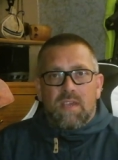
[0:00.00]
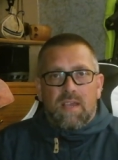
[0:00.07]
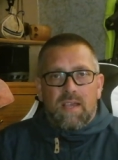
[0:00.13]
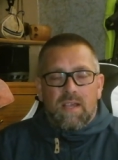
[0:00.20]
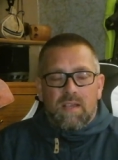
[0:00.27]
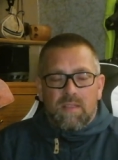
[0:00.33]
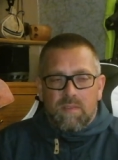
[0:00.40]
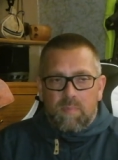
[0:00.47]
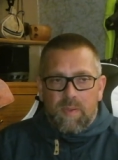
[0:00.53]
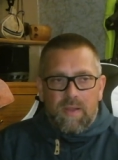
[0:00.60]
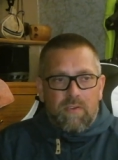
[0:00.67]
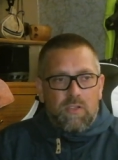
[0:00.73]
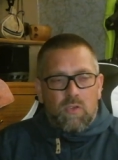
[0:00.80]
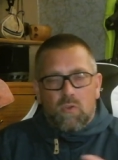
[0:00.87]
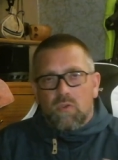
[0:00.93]
the
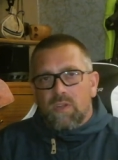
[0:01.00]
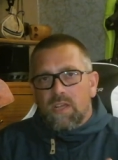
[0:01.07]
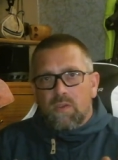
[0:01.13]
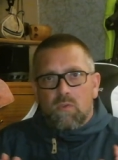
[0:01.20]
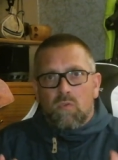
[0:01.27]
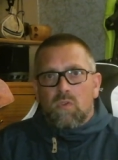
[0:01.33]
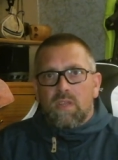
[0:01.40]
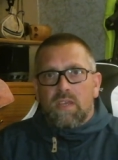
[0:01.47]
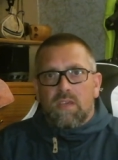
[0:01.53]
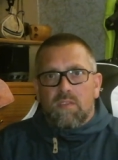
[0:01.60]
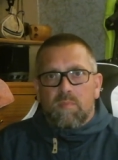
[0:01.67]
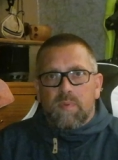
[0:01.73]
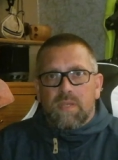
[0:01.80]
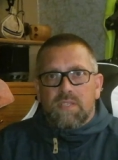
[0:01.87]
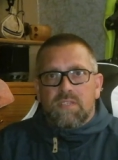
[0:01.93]
paracord, and all the
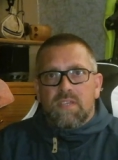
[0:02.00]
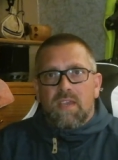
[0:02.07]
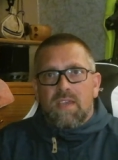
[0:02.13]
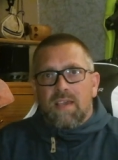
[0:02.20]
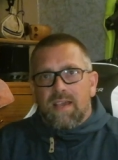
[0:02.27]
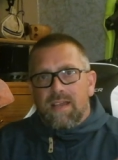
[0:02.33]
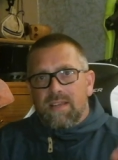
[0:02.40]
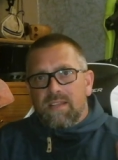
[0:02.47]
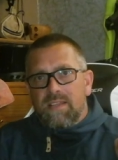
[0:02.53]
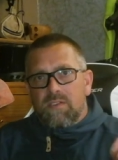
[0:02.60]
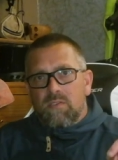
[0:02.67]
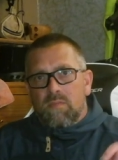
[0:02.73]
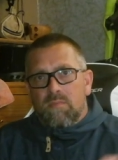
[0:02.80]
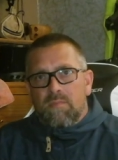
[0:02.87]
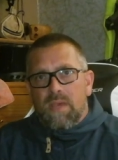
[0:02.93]
other bits, and a
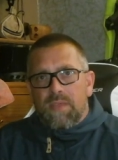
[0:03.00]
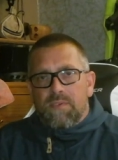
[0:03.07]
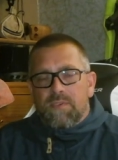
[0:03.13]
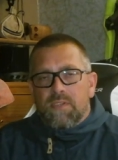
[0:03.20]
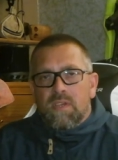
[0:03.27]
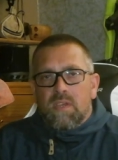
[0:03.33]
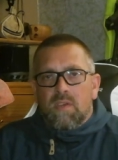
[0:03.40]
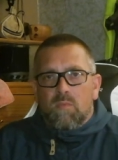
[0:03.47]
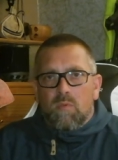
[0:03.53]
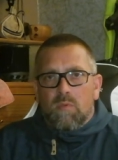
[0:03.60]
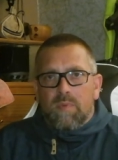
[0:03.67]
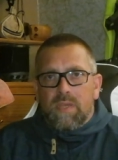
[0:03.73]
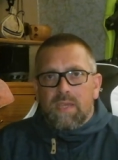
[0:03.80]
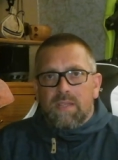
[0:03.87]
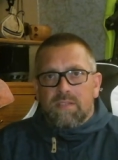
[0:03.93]
little method
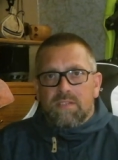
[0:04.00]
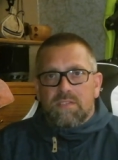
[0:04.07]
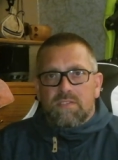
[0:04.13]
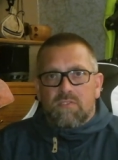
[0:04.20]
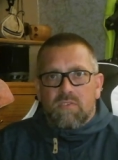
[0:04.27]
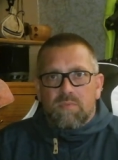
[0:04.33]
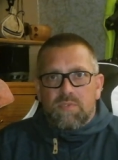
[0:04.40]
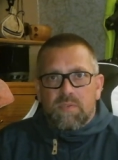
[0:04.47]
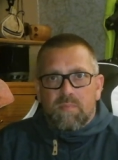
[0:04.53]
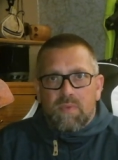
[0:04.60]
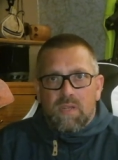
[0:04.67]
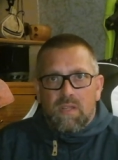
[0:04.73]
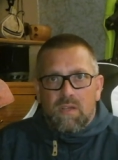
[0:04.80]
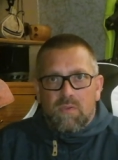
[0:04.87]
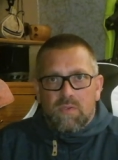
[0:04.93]
will be in the description
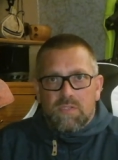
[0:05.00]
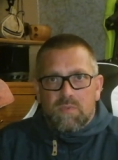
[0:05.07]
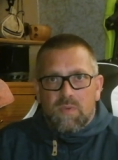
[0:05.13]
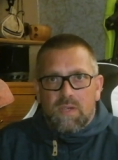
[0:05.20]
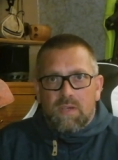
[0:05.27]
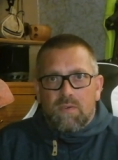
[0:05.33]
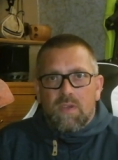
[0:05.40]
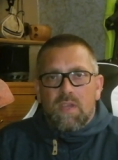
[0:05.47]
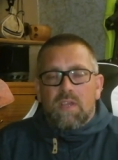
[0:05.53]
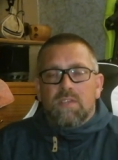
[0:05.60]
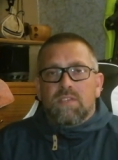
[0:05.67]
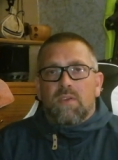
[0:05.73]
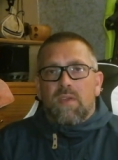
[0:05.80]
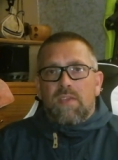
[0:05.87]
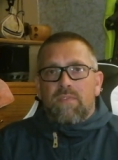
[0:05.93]
below as well.
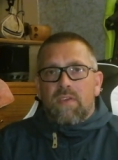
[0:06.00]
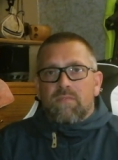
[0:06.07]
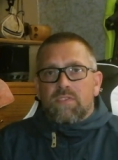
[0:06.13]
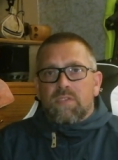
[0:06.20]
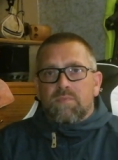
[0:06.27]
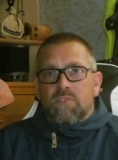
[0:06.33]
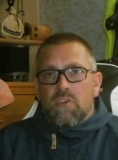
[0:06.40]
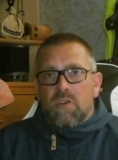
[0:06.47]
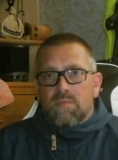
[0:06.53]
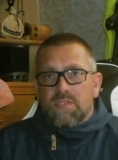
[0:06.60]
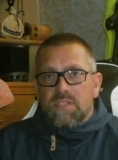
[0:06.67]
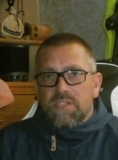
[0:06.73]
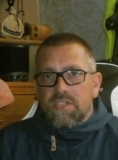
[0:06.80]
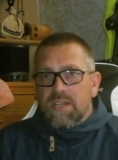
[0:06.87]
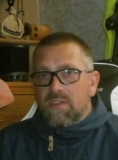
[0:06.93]
So if you haven't subscribed
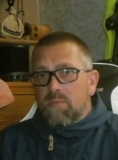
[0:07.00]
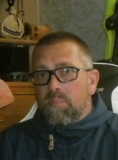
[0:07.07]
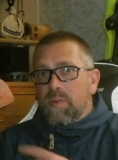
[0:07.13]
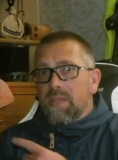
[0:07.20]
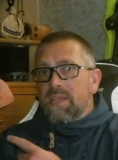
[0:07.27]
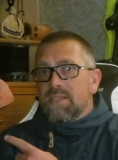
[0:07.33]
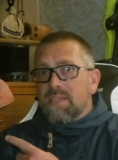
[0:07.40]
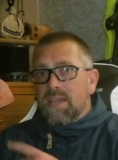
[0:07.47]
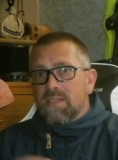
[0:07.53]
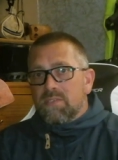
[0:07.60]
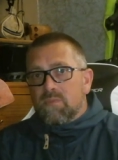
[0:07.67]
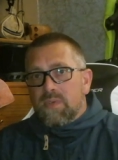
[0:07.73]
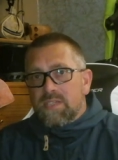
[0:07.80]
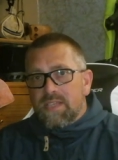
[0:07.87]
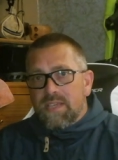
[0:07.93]
to the channel, please, as
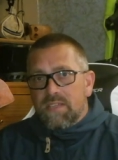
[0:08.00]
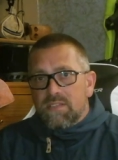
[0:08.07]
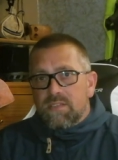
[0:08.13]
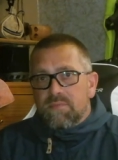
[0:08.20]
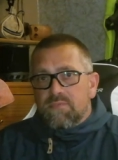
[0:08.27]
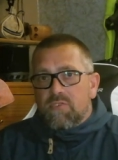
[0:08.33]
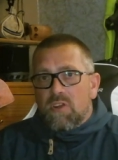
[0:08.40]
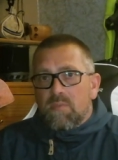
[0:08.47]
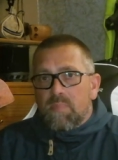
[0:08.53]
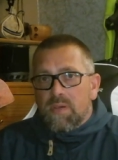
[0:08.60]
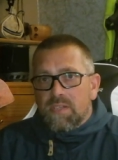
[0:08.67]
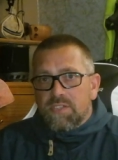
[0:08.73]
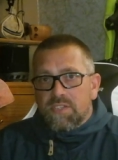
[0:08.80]
always, hit the subscribe button